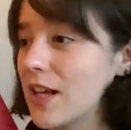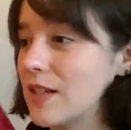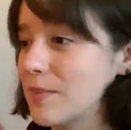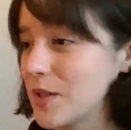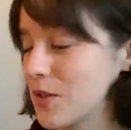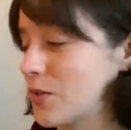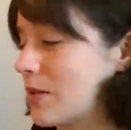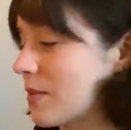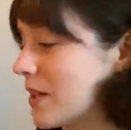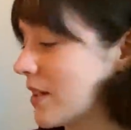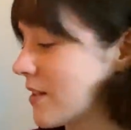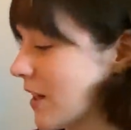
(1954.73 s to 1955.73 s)
I am
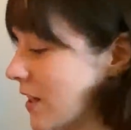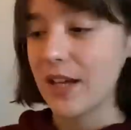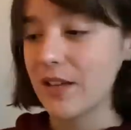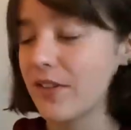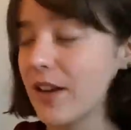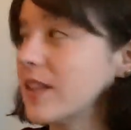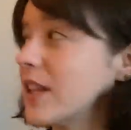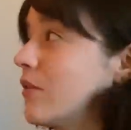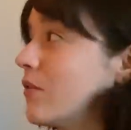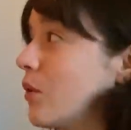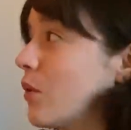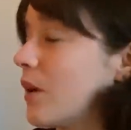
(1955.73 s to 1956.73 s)
extremely excited. And finally,
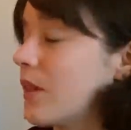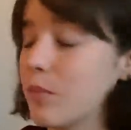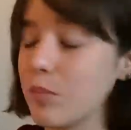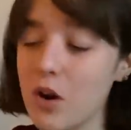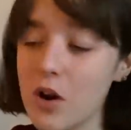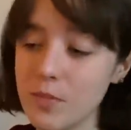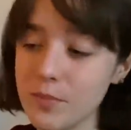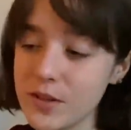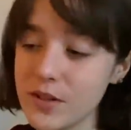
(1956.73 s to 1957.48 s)
for the prompts,